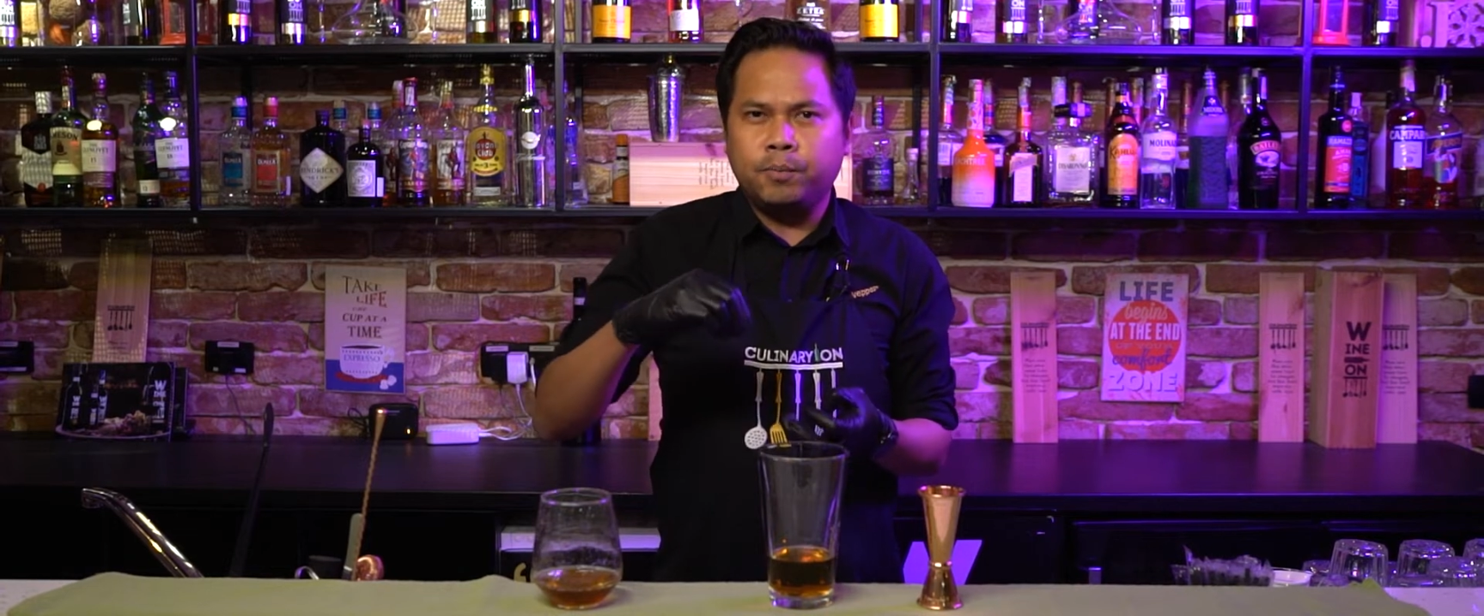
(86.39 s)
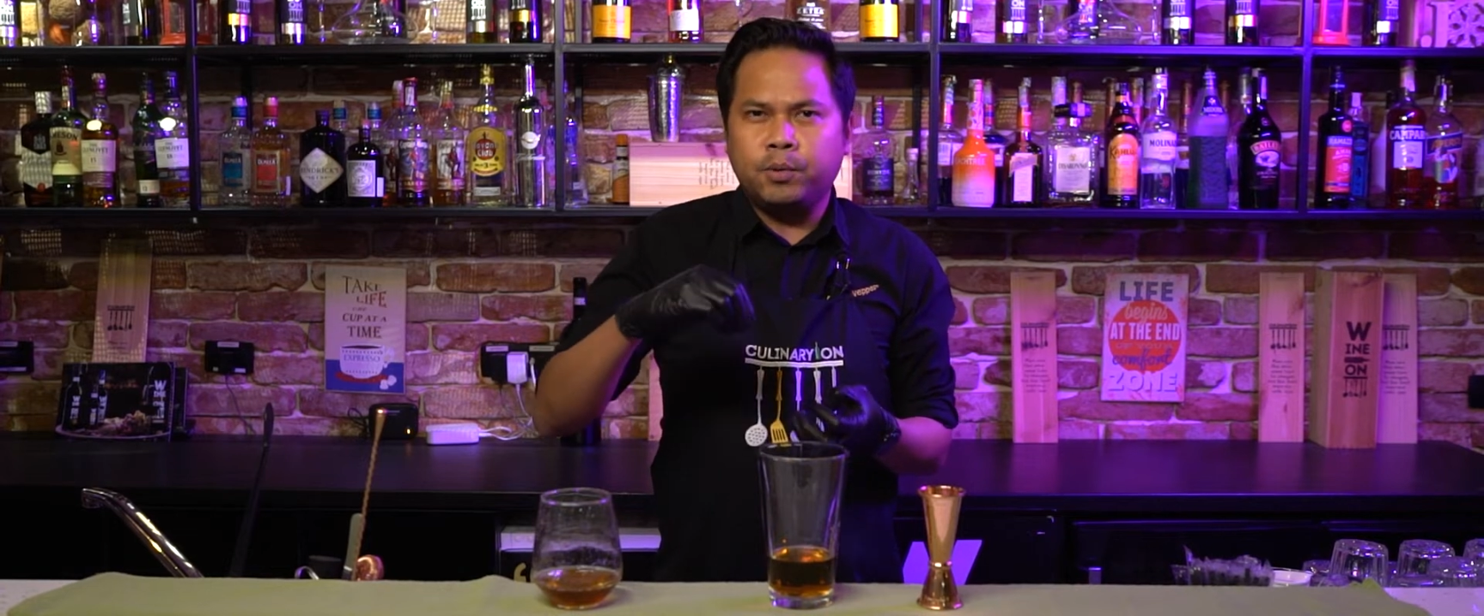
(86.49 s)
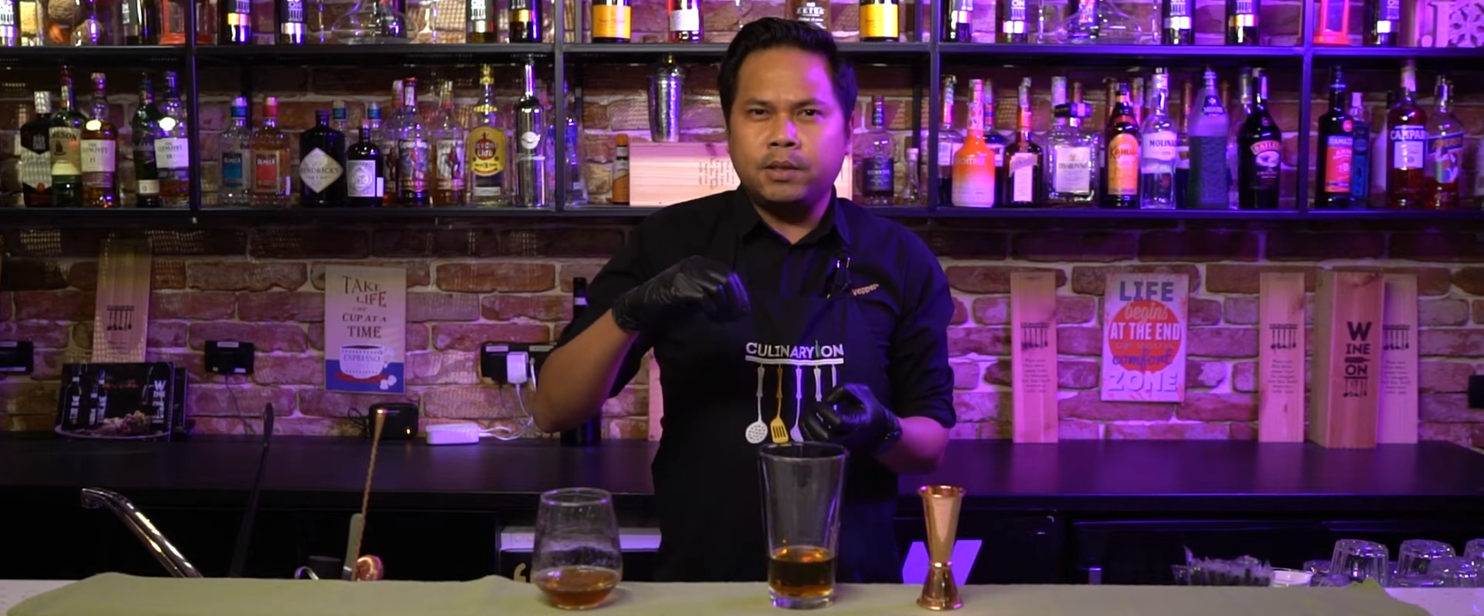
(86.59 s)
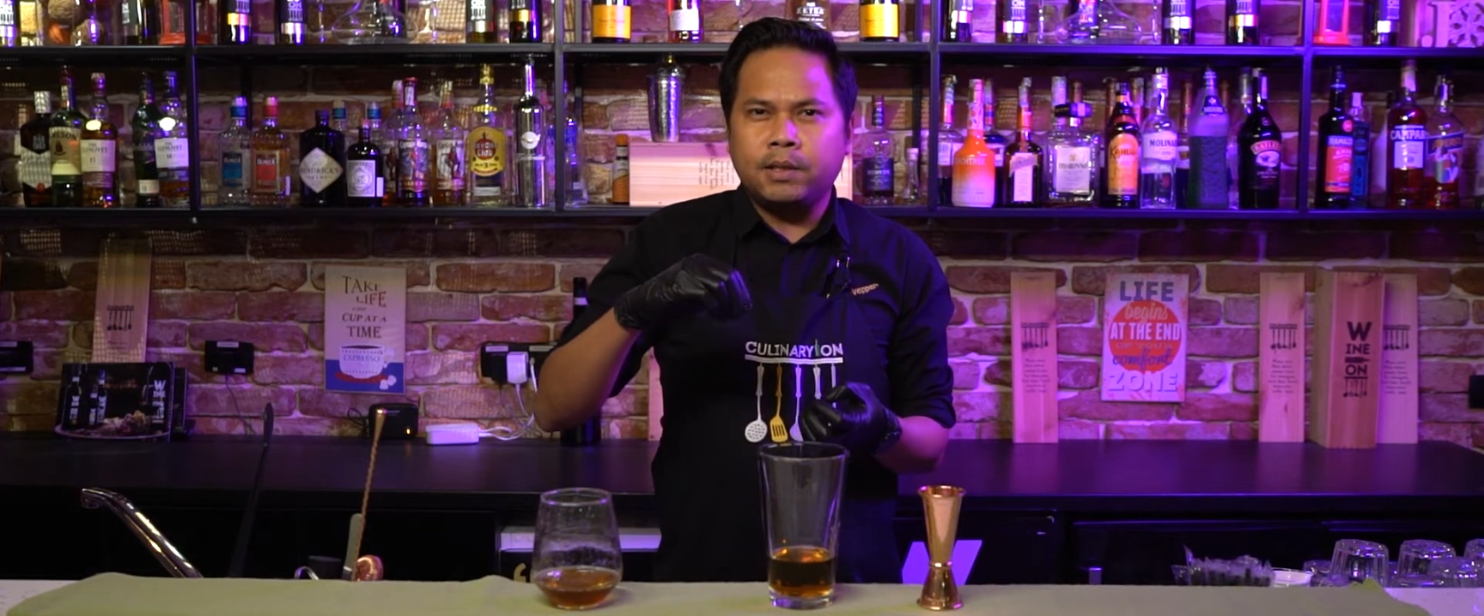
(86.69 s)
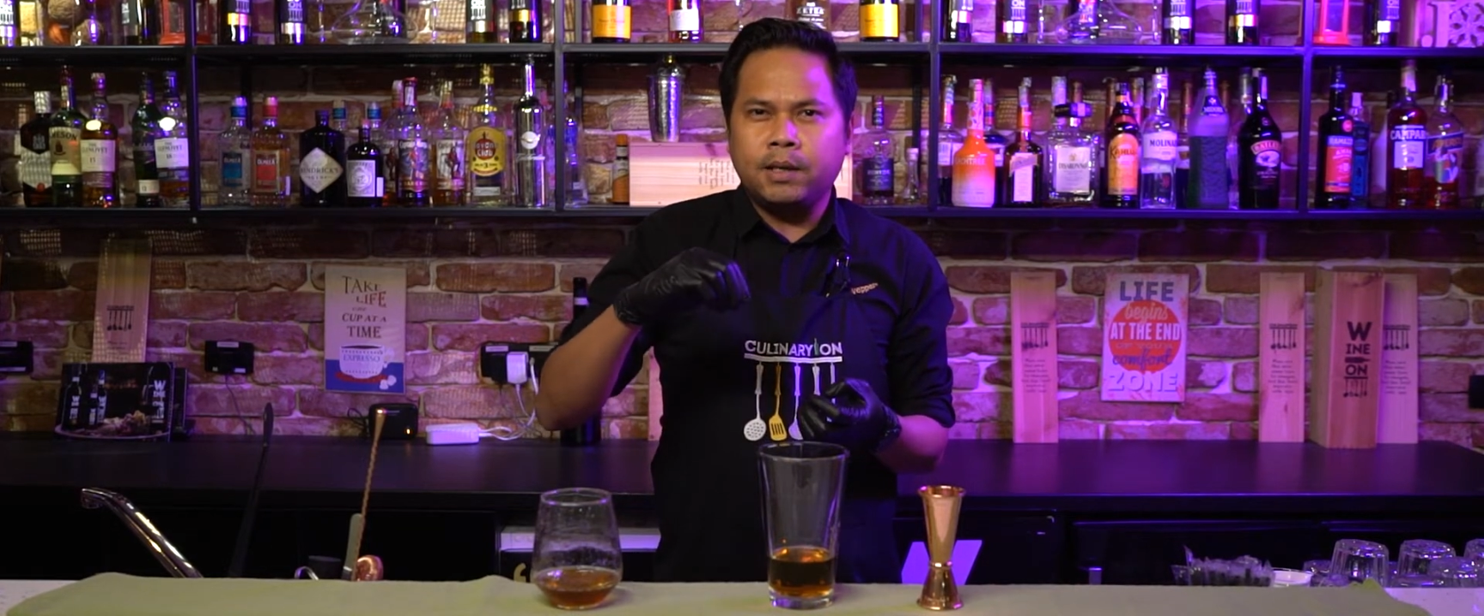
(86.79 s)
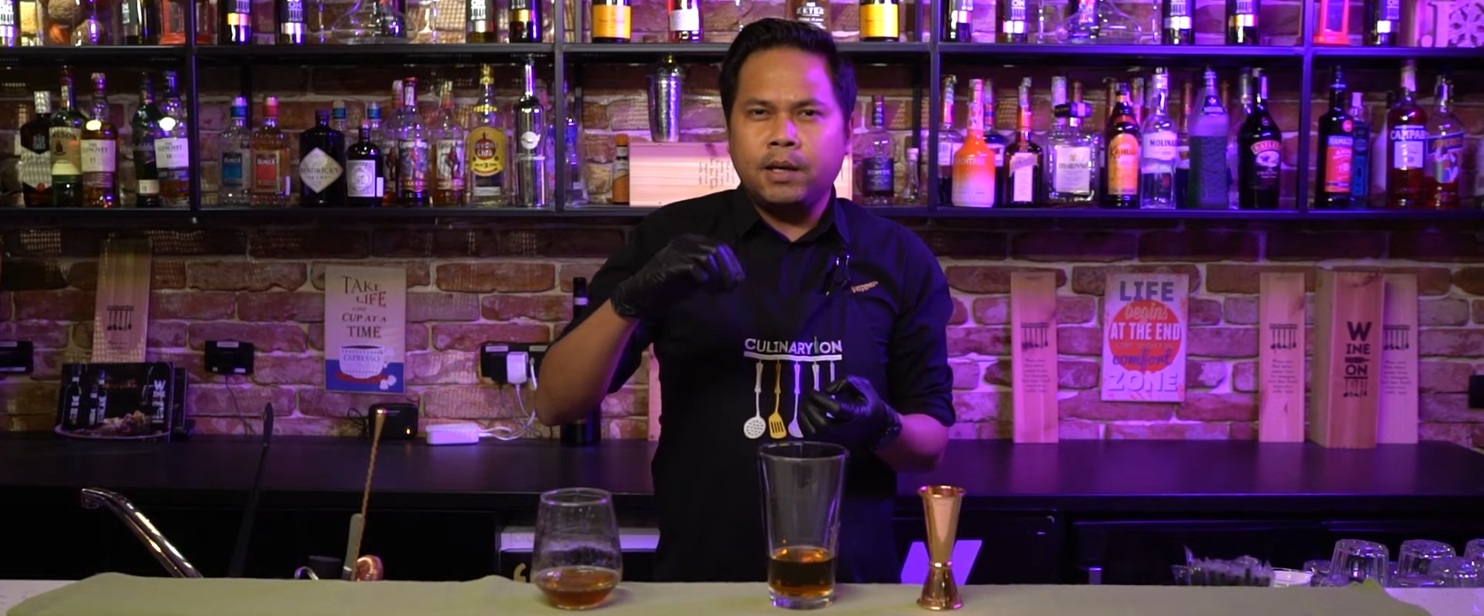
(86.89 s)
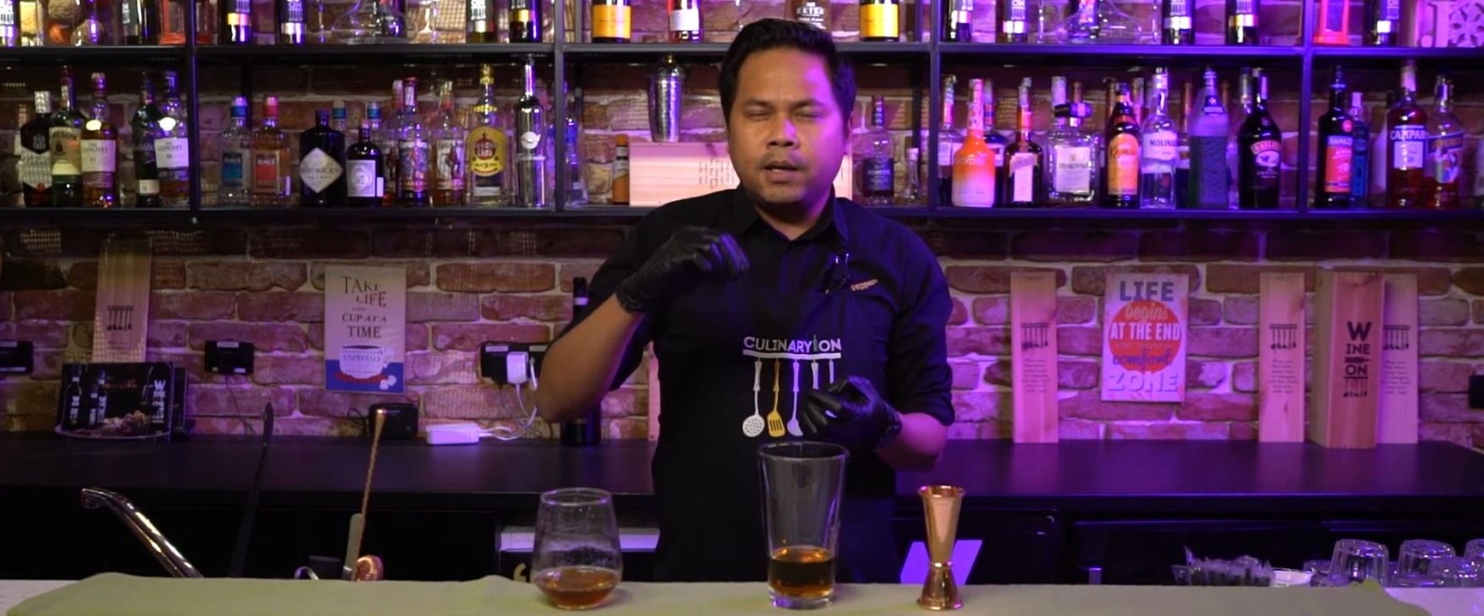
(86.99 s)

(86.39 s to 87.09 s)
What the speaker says: put the